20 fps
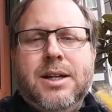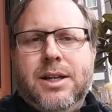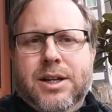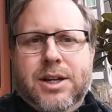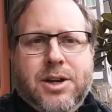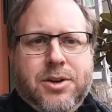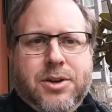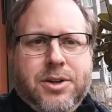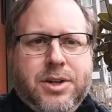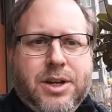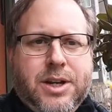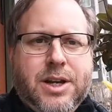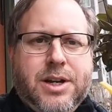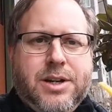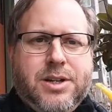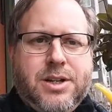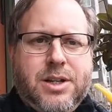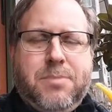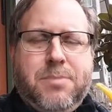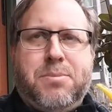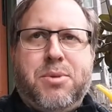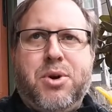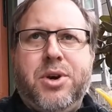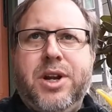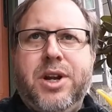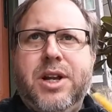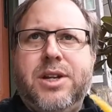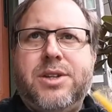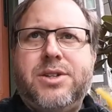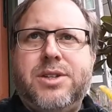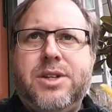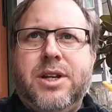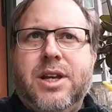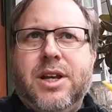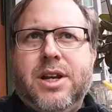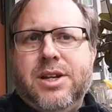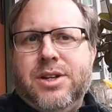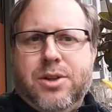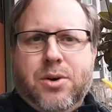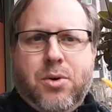you get into the Creeks, you
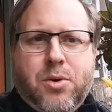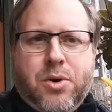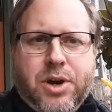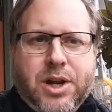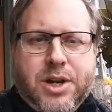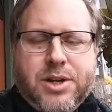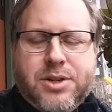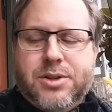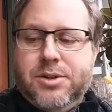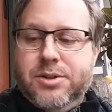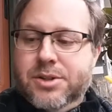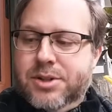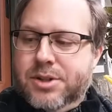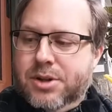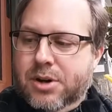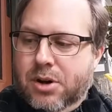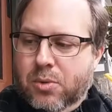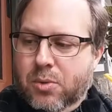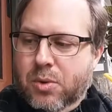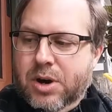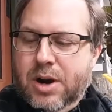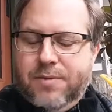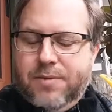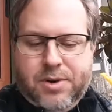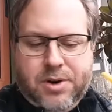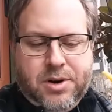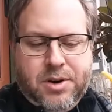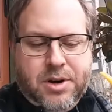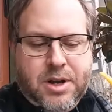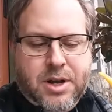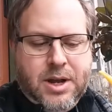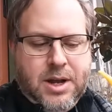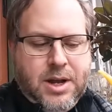get into the Orientals or whatever.